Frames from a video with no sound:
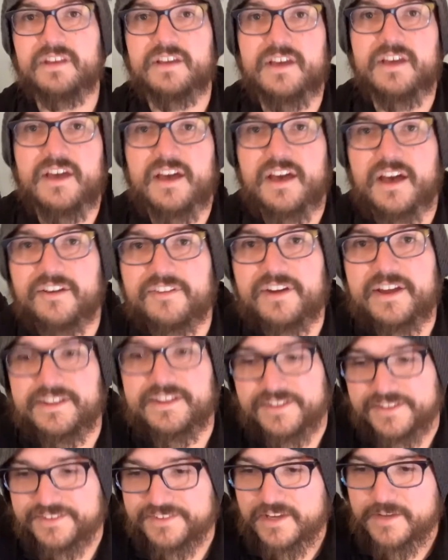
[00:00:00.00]
All right,
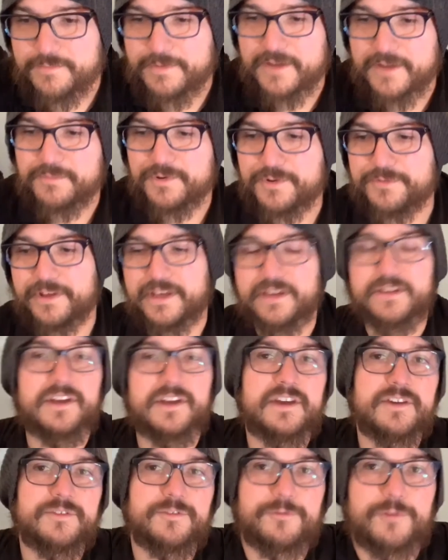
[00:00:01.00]
let's keep on moving.
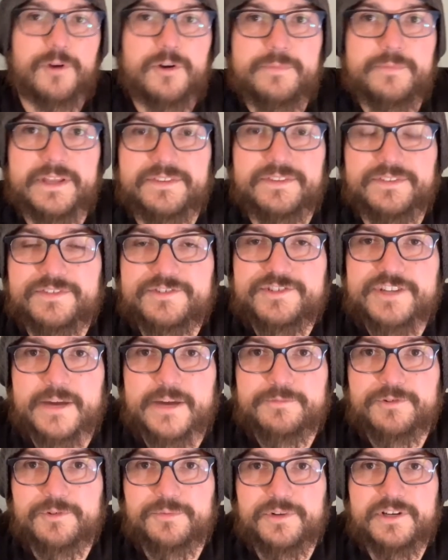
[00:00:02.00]
Romans
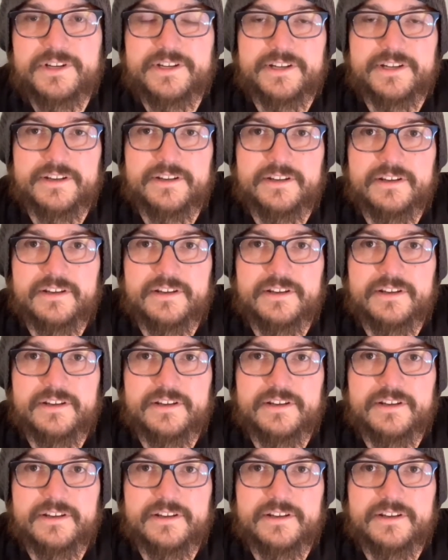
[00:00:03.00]
chapter 1.